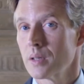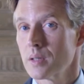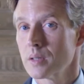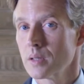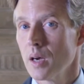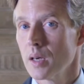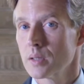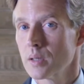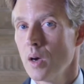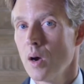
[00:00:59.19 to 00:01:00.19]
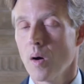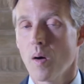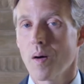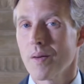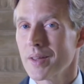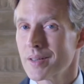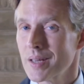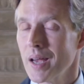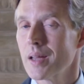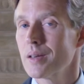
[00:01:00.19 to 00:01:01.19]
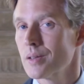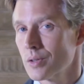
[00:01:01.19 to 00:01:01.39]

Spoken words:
discuss are the 10 to